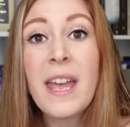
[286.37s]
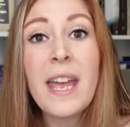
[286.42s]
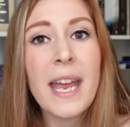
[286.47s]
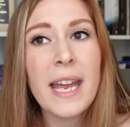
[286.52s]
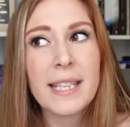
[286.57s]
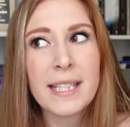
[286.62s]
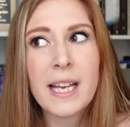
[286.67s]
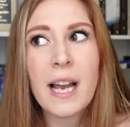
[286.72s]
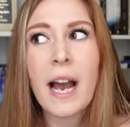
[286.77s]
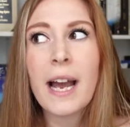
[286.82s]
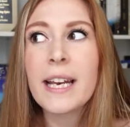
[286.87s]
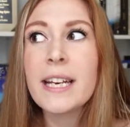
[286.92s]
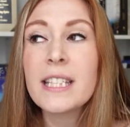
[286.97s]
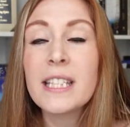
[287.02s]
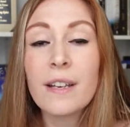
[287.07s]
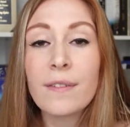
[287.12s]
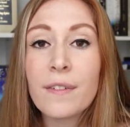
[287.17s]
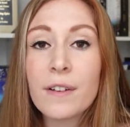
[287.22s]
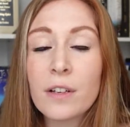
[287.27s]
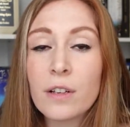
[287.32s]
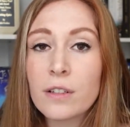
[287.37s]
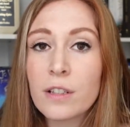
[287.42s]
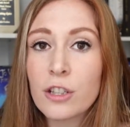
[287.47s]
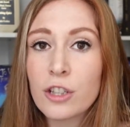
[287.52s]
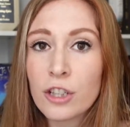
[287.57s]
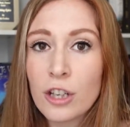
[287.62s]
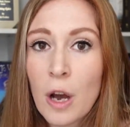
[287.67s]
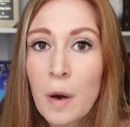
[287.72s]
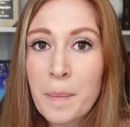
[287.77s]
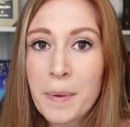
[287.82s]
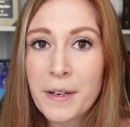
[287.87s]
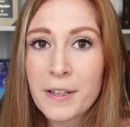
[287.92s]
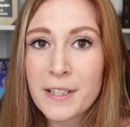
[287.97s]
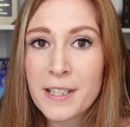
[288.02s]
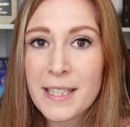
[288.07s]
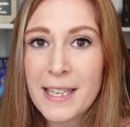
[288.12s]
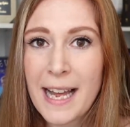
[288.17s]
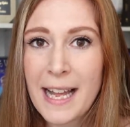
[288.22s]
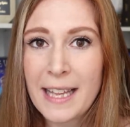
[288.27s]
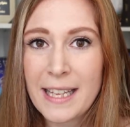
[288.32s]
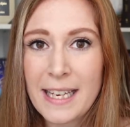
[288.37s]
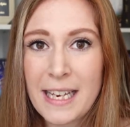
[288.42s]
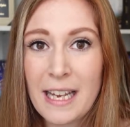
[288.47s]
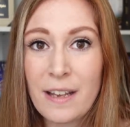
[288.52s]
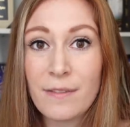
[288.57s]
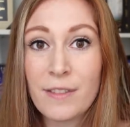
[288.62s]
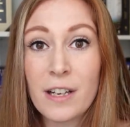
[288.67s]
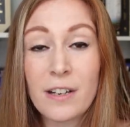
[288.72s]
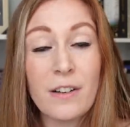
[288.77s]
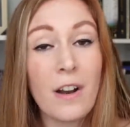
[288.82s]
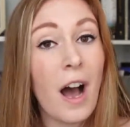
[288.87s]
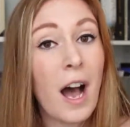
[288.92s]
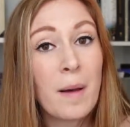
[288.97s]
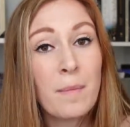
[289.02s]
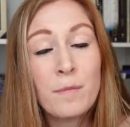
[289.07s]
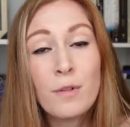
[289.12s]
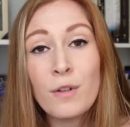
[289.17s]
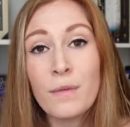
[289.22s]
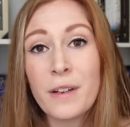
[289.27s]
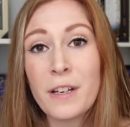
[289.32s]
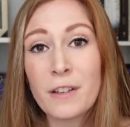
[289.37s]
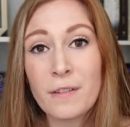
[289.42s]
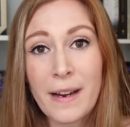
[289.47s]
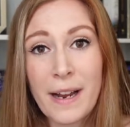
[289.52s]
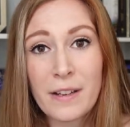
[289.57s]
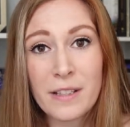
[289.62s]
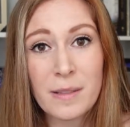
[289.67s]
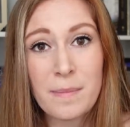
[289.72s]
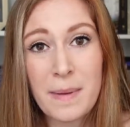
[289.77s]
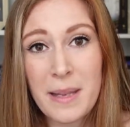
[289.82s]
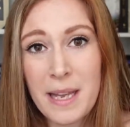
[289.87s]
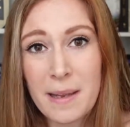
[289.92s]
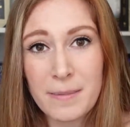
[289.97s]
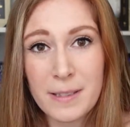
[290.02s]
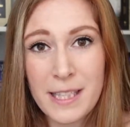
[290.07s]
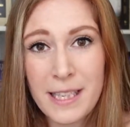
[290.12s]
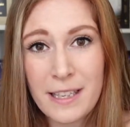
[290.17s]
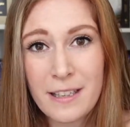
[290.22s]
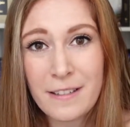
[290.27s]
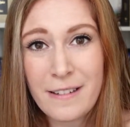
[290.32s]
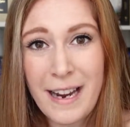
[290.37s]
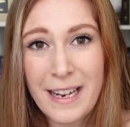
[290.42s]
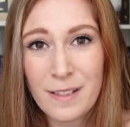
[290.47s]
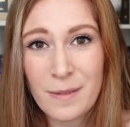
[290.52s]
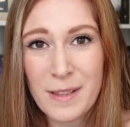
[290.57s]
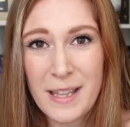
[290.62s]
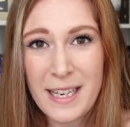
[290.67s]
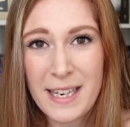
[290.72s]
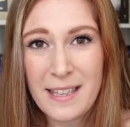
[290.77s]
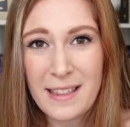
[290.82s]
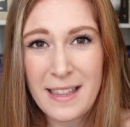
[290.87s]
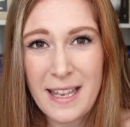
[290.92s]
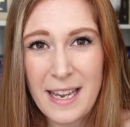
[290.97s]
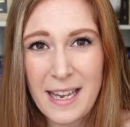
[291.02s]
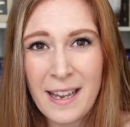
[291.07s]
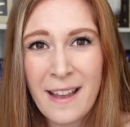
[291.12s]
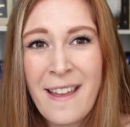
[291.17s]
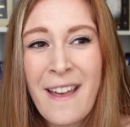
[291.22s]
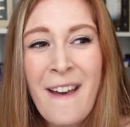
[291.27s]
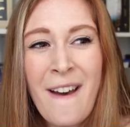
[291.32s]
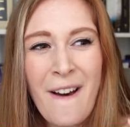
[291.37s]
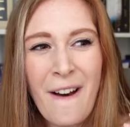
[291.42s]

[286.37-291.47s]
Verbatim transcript: it's kind of difficult to show personality if they're not moving around and being able to interact with anything.